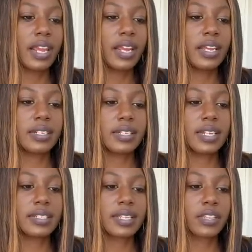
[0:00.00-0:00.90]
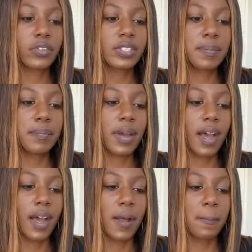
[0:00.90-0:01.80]
it's like there's
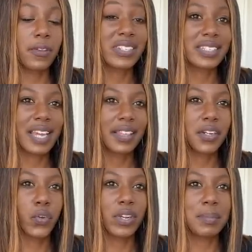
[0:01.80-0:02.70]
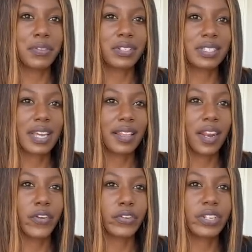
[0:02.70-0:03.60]
a silent agreement. There's a silent
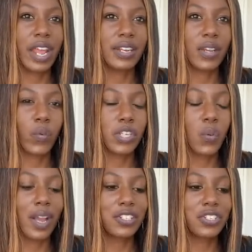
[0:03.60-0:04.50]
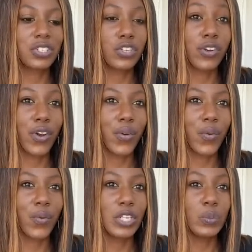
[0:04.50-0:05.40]
understanding where you guys just
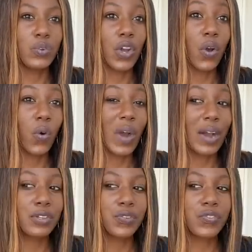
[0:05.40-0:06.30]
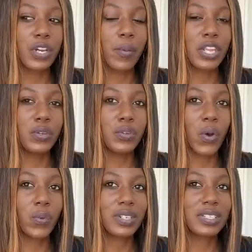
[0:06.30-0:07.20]
know. You know how you feel, but you
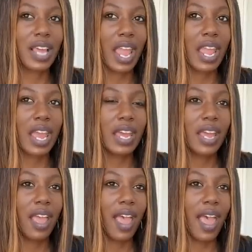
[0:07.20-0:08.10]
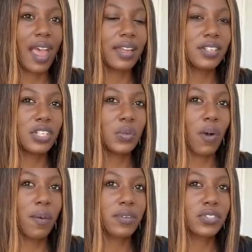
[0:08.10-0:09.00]
don't say it. And you
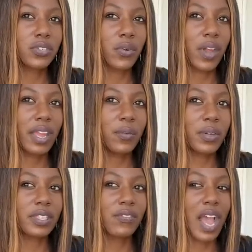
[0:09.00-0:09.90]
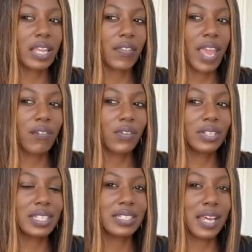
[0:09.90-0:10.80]
almost are okay with the fact that they haven't
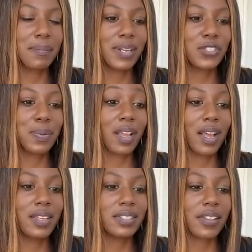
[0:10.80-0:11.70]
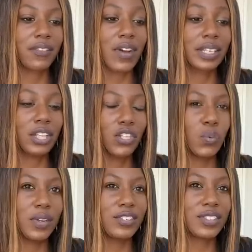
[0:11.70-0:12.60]
really said much because of the fact that you
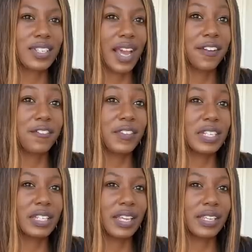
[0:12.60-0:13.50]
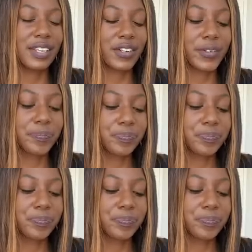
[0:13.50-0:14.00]
can just kind of feel it here.